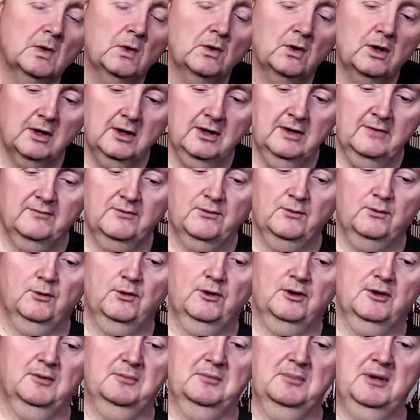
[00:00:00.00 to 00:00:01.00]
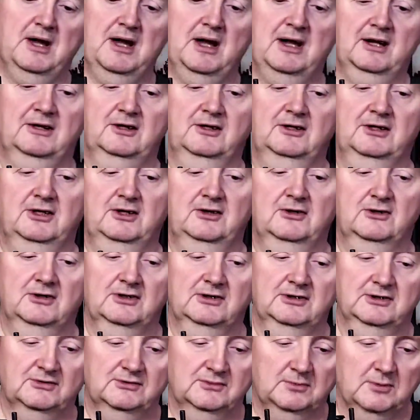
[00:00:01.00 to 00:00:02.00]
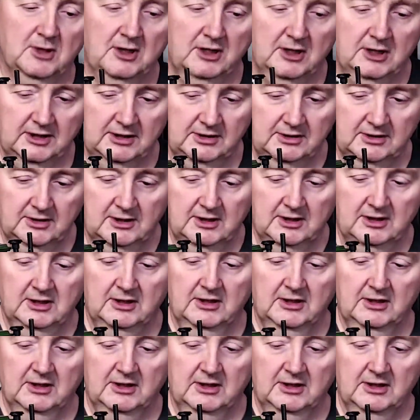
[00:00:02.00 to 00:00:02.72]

Alright everyone, I'm back, and here is my